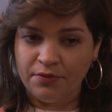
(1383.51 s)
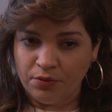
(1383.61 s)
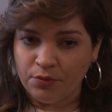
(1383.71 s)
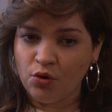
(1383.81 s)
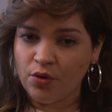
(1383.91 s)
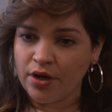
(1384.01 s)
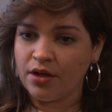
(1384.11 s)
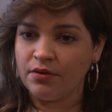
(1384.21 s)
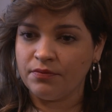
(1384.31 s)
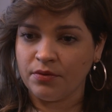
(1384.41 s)
and
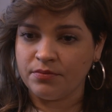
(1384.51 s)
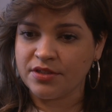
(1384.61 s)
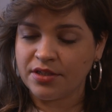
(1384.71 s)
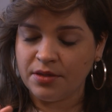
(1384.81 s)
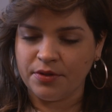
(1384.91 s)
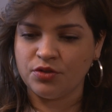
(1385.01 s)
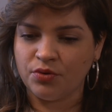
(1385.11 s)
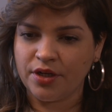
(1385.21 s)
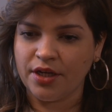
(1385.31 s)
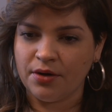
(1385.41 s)
from sleeping
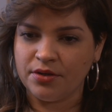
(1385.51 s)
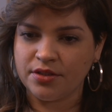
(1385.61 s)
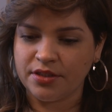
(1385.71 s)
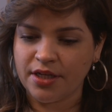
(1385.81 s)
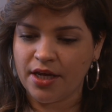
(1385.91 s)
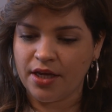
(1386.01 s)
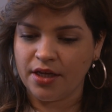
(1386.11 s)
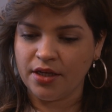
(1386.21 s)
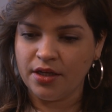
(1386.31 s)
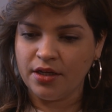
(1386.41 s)
20 hours a
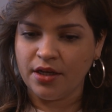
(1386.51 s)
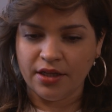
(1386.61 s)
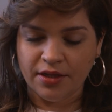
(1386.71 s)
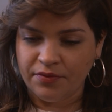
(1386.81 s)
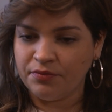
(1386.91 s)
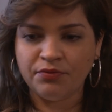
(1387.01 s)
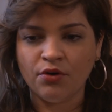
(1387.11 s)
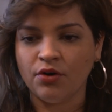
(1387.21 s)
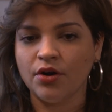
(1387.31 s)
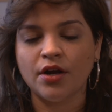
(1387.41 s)
day and living
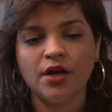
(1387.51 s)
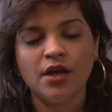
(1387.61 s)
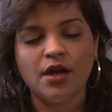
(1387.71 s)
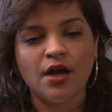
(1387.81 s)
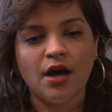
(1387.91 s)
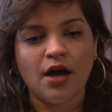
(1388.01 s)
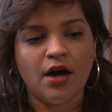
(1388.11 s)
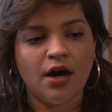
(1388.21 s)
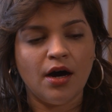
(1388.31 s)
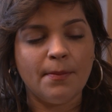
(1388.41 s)
4,
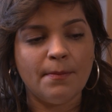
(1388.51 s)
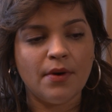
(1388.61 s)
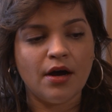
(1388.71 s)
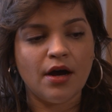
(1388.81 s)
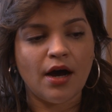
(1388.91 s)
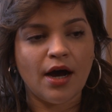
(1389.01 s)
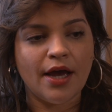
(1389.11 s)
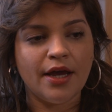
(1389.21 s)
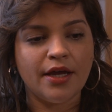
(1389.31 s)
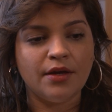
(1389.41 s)

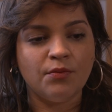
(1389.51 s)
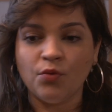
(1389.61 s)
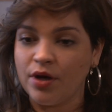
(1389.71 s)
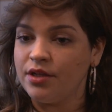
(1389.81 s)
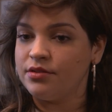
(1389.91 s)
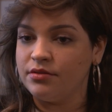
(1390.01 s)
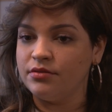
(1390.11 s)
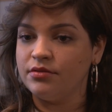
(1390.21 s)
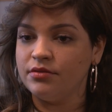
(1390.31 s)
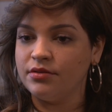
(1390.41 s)
I went
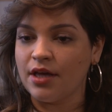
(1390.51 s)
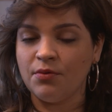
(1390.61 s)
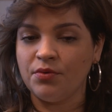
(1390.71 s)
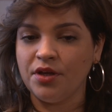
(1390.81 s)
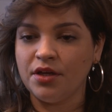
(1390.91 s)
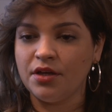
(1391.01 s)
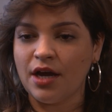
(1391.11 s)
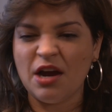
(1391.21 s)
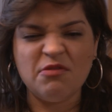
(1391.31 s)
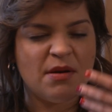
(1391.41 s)
that week.
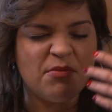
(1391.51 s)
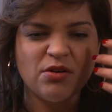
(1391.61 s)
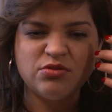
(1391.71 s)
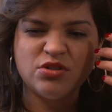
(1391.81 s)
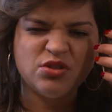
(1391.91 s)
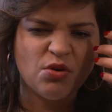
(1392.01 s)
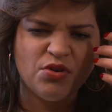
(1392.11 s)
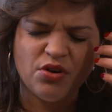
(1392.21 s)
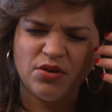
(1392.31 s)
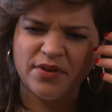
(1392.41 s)
I remember I was so
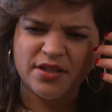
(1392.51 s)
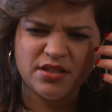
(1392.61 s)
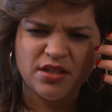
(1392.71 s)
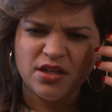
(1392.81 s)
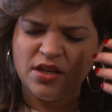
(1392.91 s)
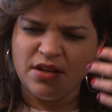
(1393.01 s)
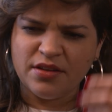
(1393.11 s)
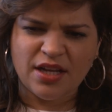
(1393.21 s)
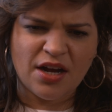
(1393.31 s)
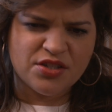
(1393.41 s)
nervous
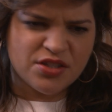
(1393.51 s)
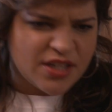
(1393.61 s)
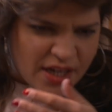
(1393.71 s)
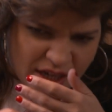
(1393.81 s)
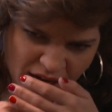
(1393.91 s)
that I was just getting